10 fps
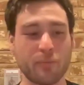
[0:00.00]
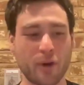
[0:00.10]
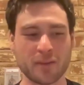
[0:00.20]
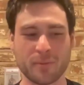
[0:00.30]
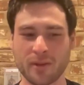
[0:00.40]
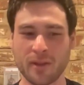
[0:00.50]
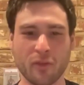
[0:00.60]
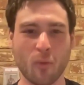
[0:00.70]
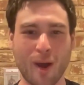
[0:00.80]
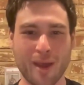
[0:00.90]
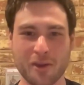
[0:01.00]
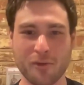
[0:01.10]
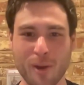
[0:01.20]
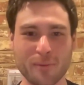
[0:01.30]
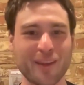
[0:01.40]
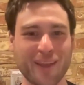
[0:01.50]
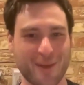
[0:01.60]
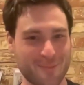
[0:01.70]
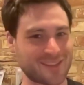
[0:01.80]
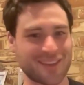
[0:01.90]
Baltimore, I love the Wire quote. The
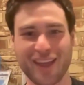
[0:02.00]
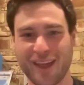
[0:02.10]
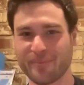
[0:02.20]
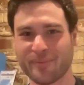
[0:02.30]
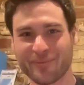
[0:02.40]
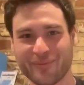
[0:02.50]
game is the game.